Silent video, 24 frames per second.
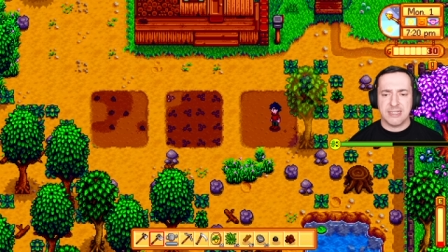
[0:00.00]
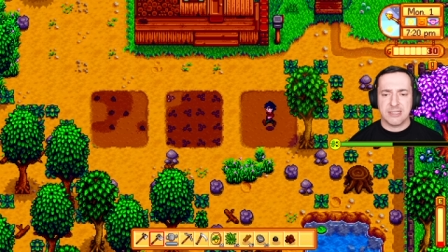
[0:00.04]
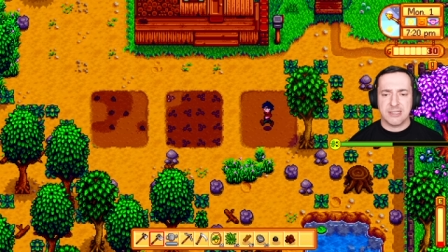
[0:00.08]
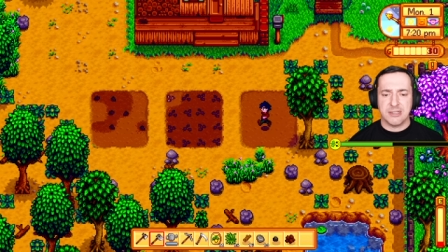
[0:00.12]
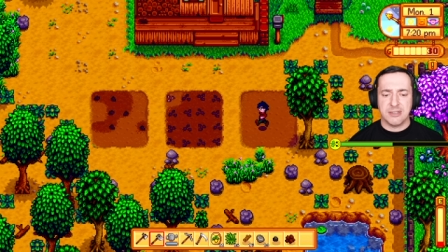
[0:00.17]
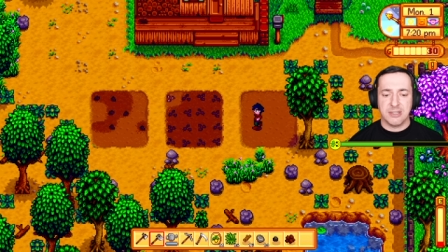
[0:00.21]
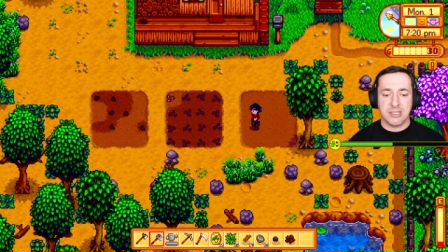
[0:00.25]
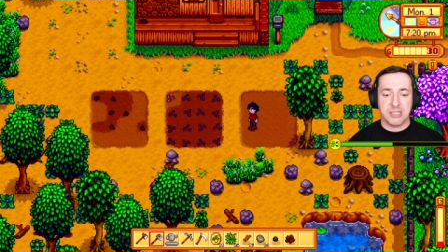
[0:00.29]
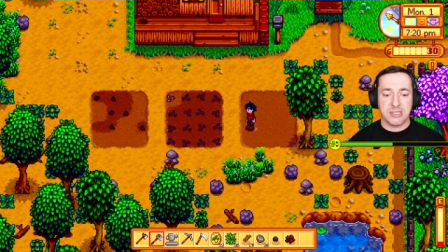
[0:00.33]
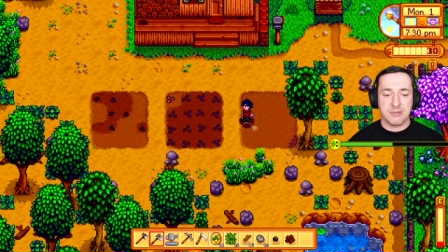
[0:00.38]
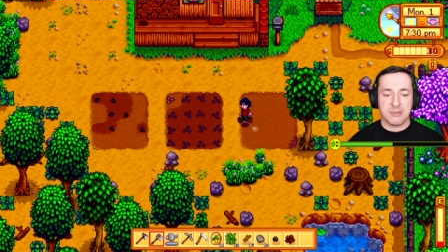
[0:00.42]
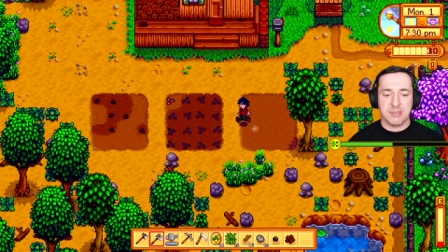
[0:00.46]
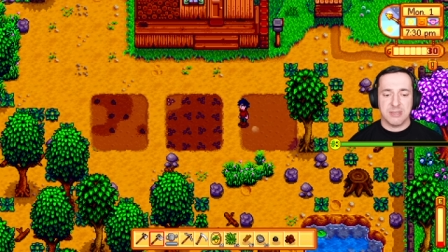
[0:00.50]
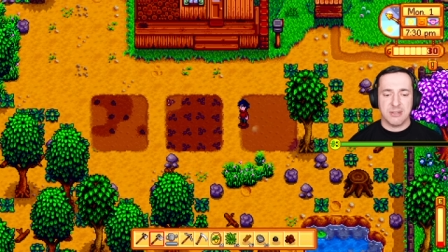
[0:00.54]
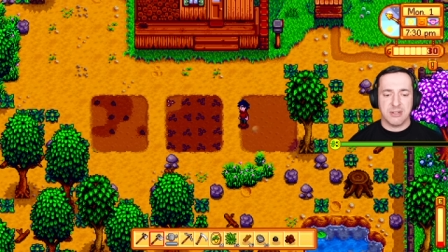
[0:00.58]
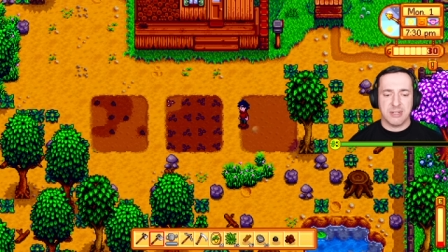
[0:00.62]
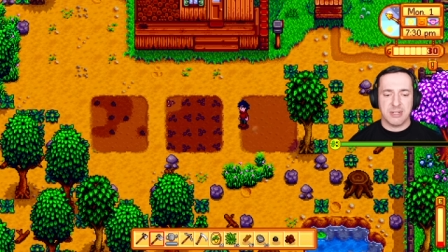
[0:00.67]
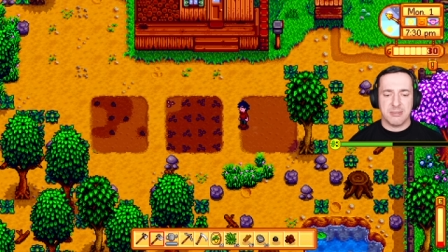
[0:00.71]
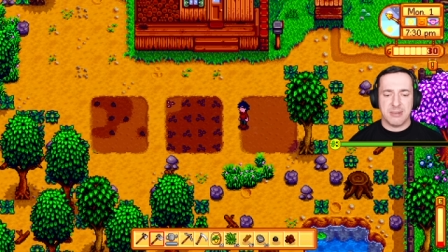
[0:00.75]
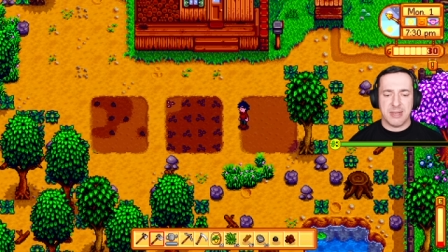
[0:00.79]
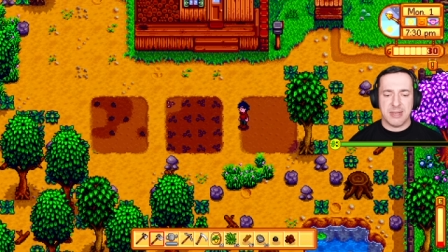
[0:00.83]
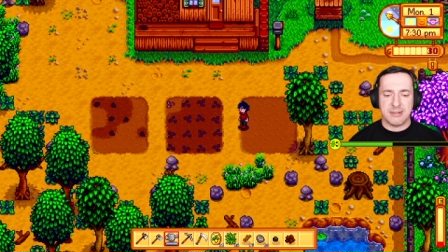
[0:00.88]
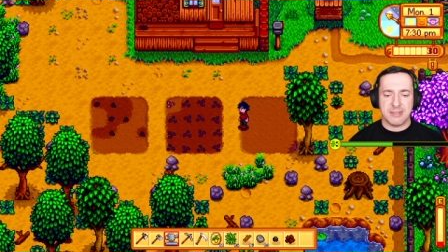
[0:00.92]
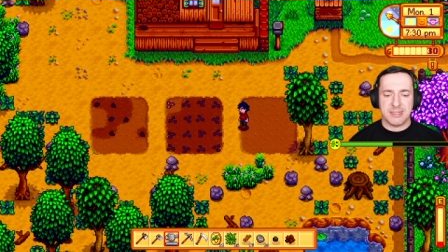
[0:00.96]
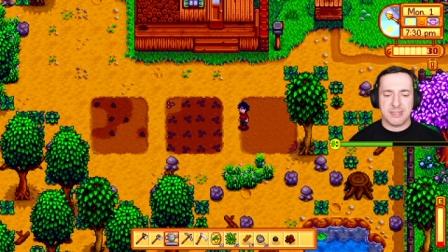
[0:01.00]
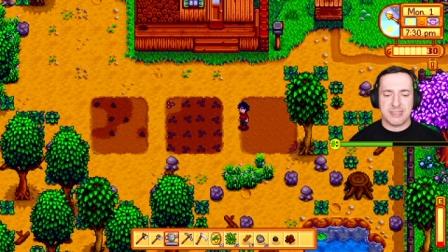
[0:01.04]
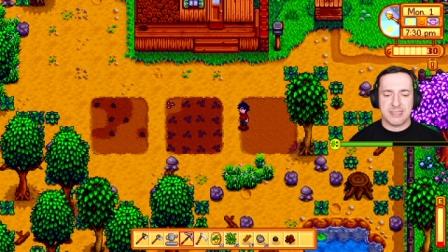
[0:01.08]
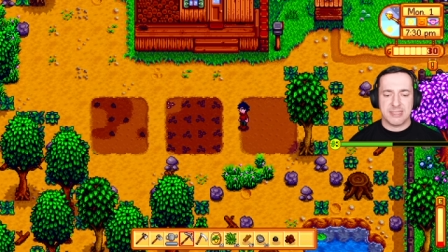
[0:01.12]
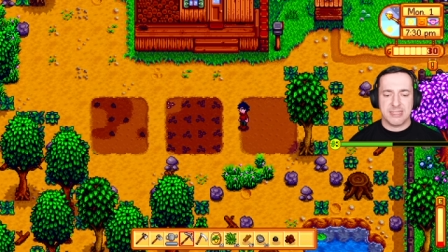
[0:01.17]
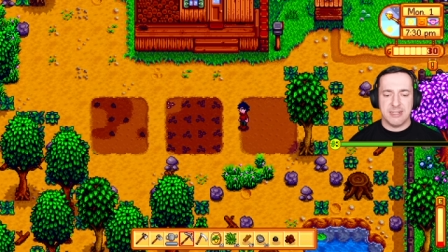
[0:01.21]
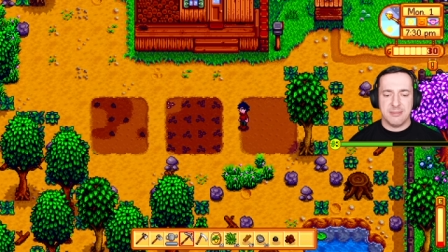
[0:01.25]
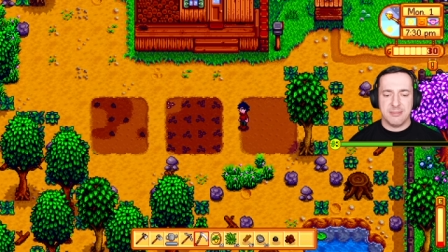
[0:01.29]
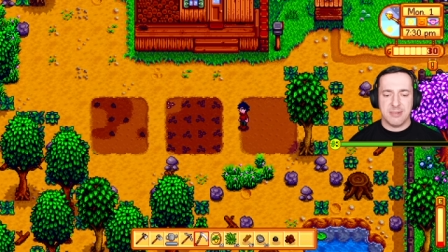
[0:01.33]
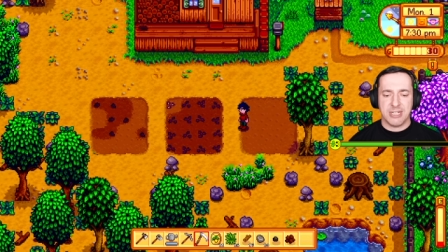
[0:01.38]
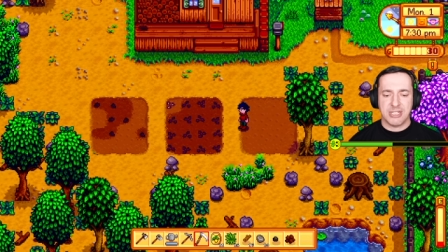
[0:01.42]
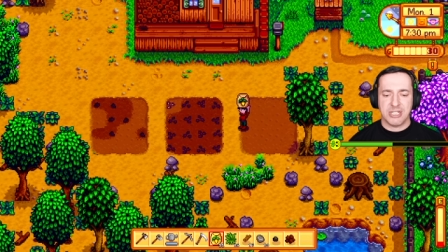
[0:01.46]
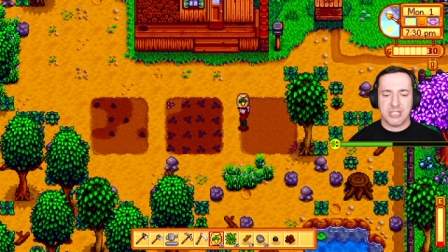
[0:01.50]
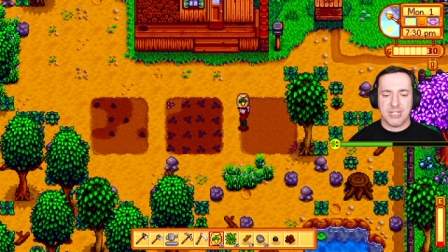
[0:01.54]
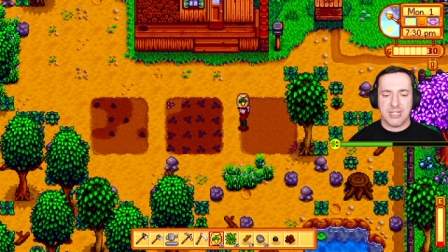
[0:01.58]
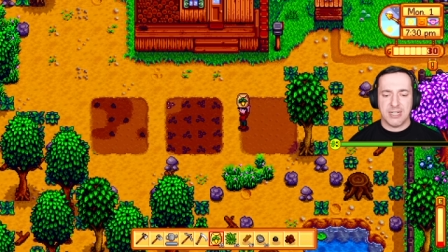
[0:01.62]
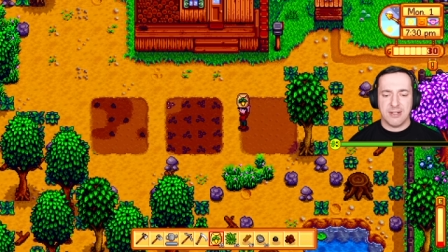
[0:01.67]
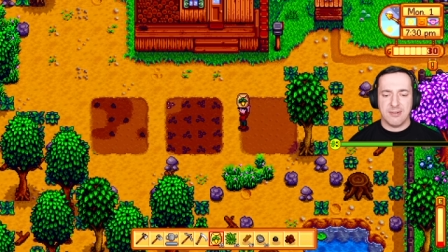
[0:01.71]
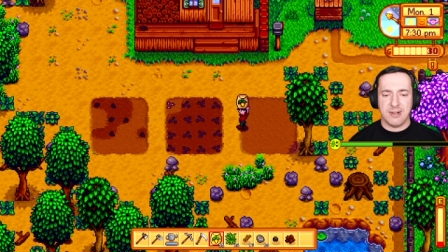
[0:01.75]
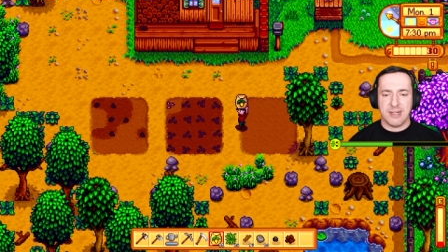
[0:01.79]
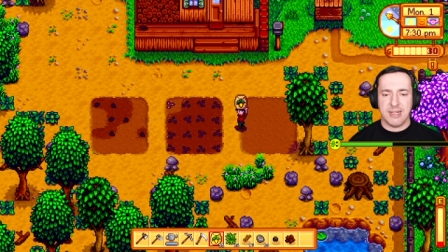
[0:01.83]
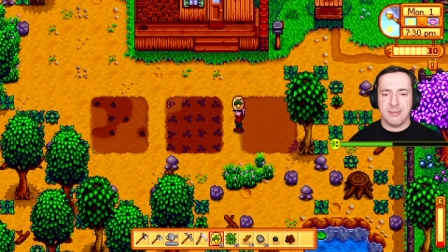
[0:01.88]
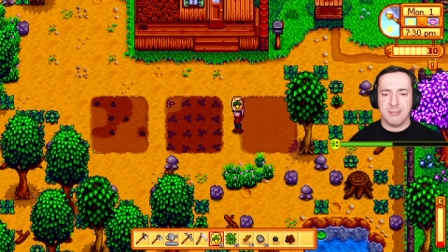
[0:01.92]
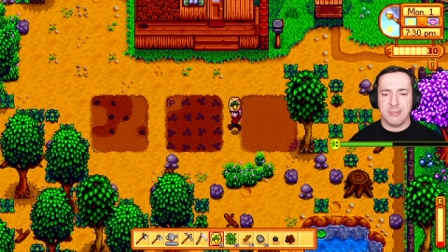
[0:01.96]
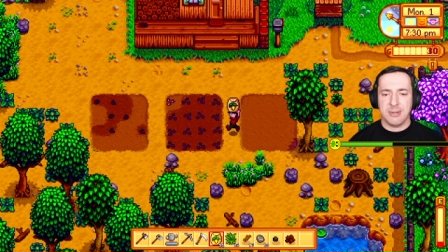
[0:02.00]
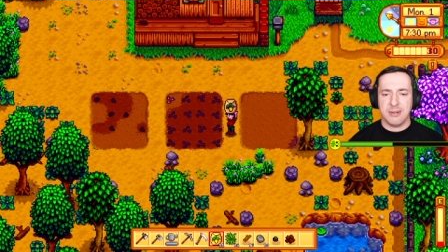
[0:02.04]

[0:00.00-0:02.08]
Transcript: soon because we're not going to be able to see much anyway